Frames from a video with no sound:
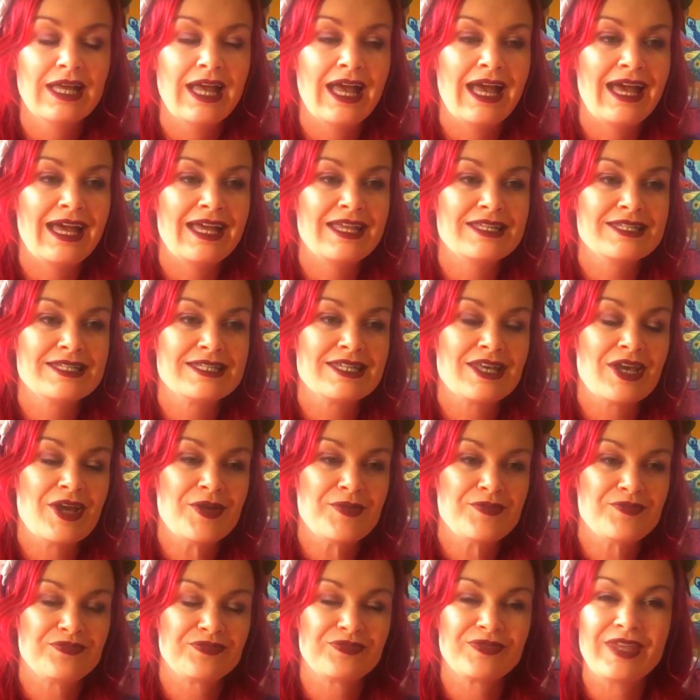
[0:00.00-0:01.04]
And
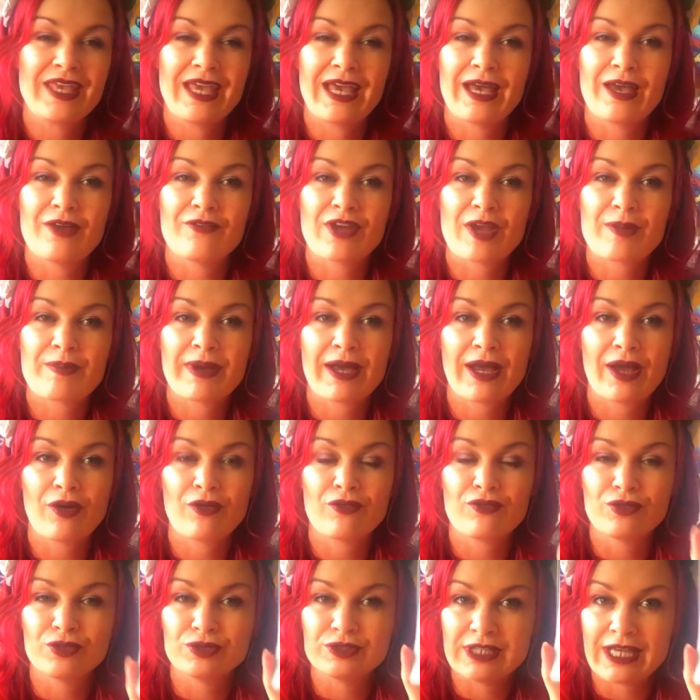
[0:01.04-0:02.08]
um, yeah, a very
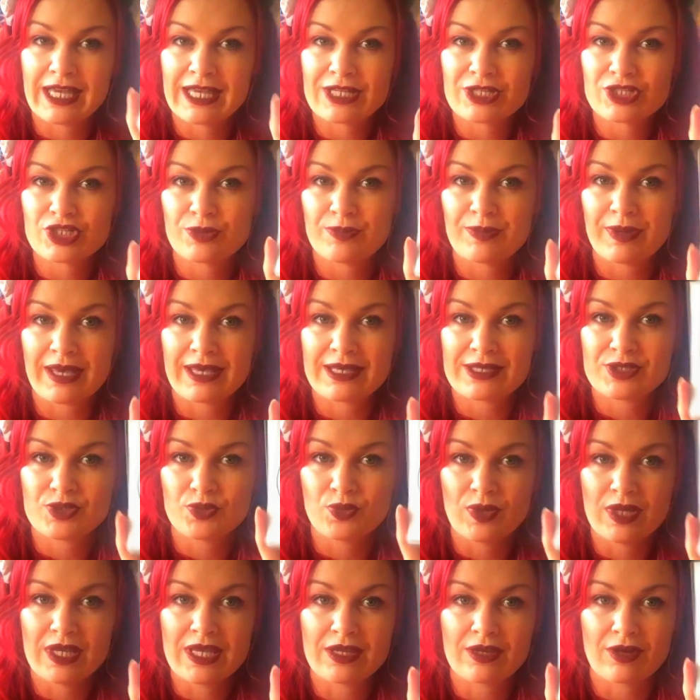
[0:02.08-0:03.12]
powerful nature based
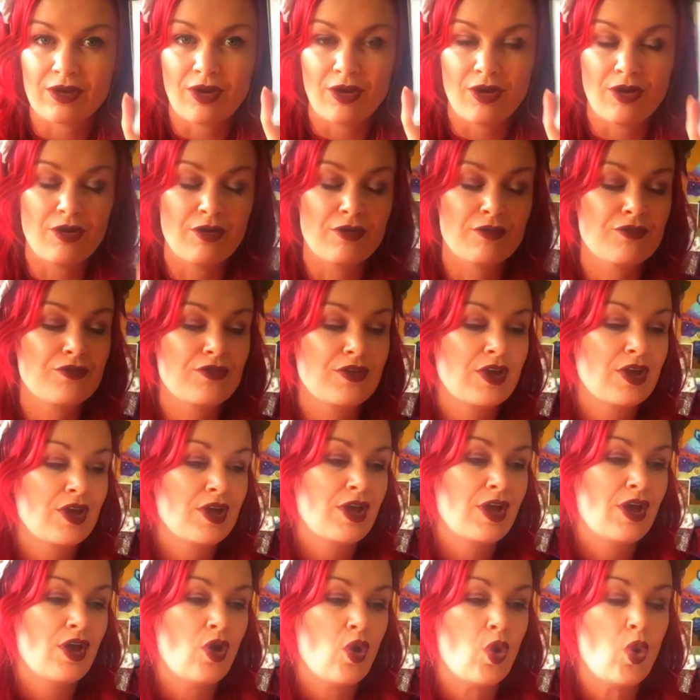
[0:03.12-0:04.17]
week of
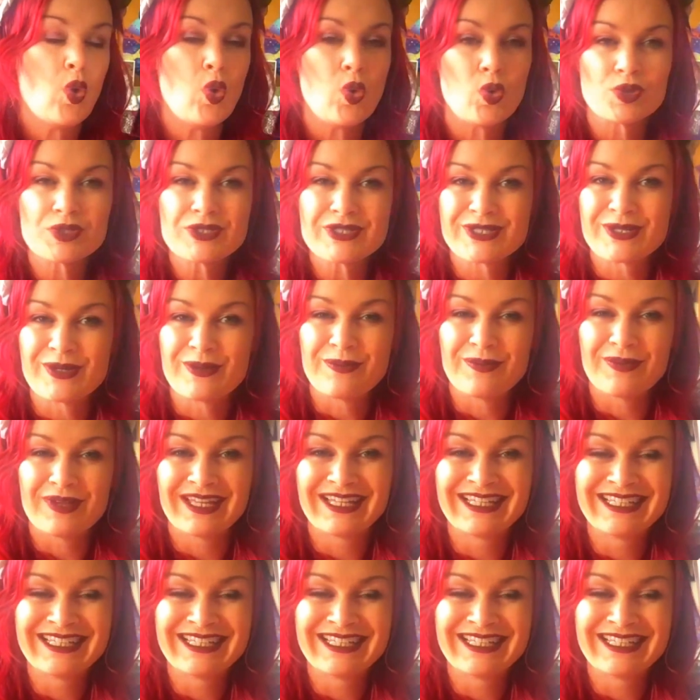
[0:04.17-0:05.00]
awesome.